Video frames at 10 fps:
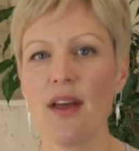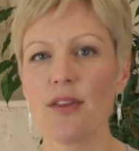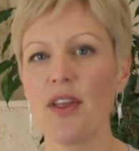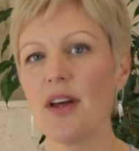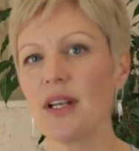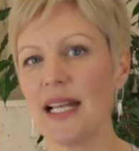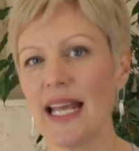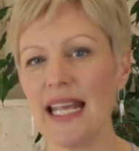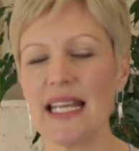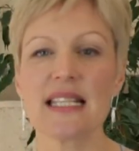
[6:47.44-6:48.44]

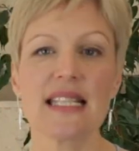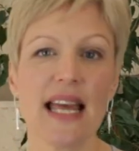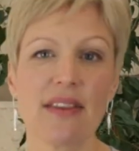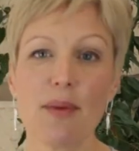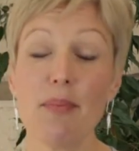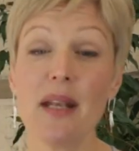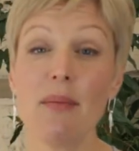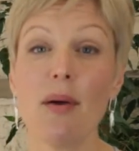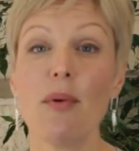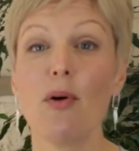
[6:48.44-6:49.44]
Thirdly, set the
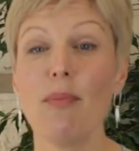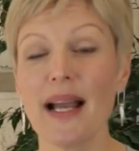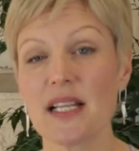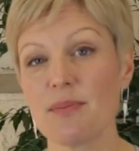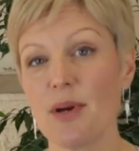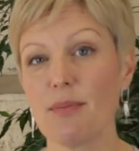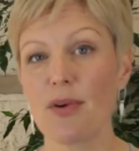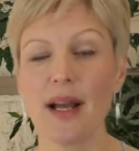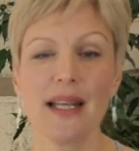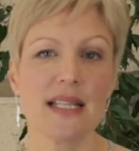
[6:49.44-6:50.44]
minimum or maximum
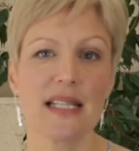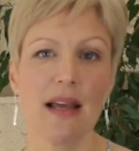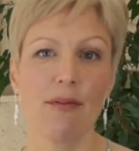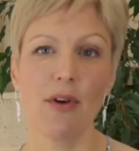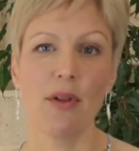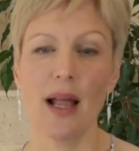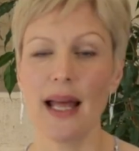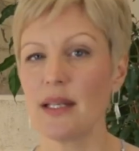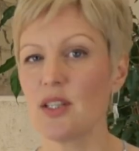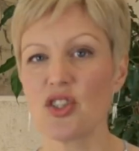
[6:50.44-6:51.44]
brightness level
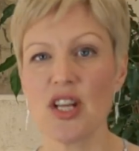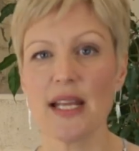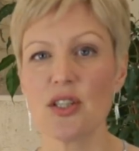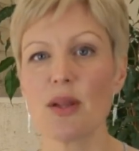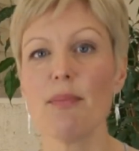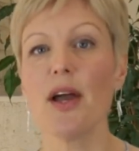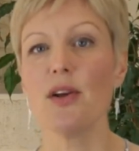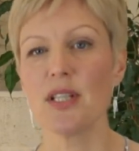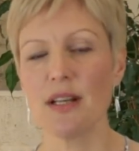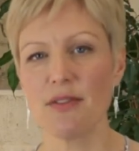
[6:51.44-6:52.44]
and change the
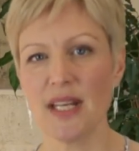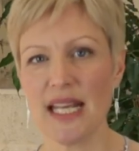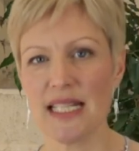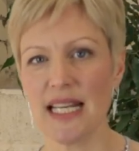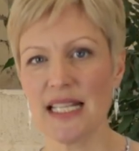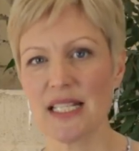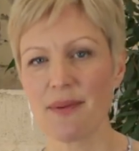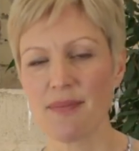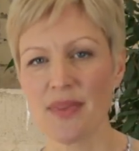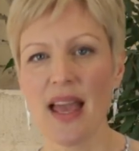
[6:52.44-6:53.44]
mode if needed.
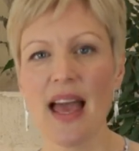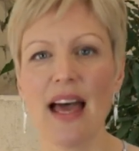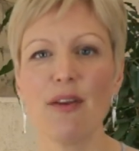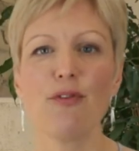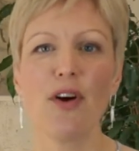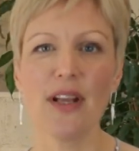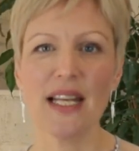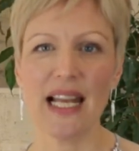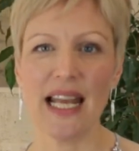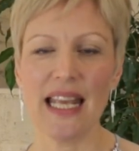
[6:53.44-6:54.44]
And
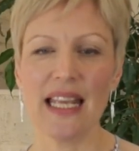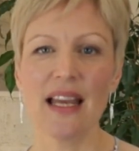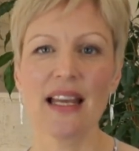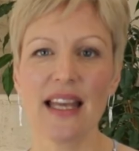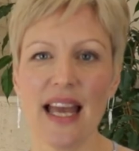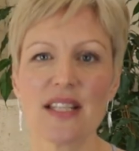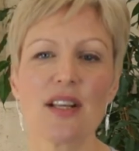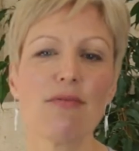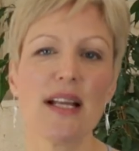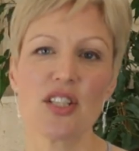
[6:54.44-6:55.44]
finally, get
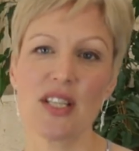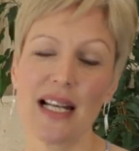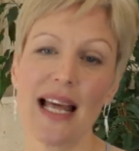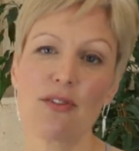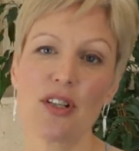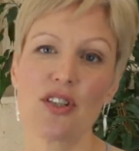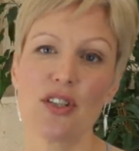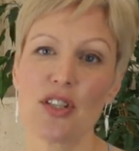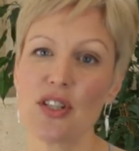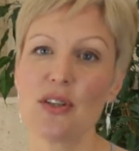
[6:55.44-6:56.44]
a registered electrician
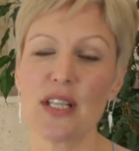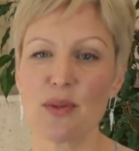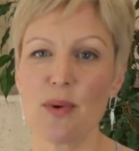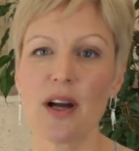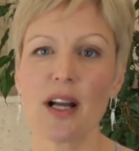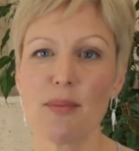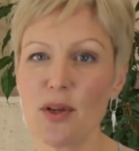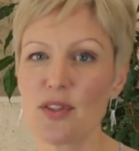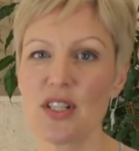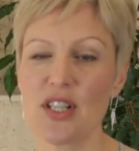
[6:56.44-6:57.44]
to do this work. I'm
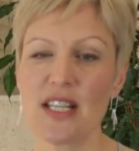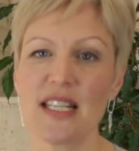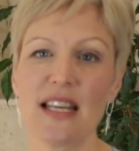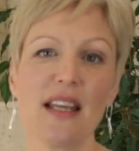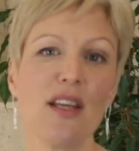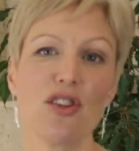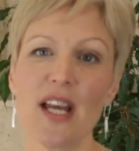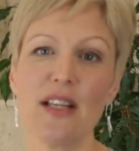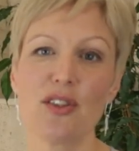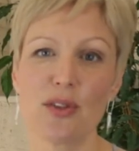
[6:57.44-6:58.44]
not suggesting that you
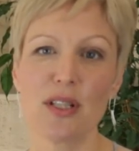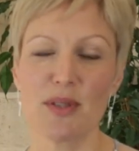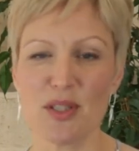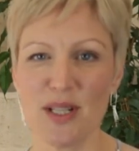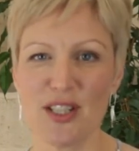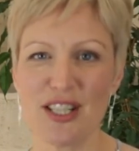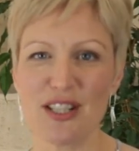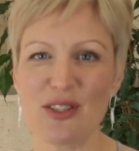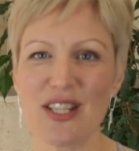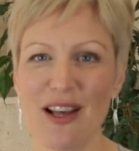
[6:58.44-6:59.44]
change your dimmer switches
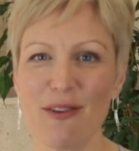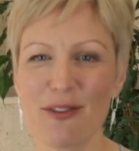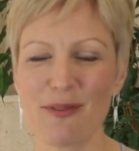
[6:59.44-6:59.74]
yourself.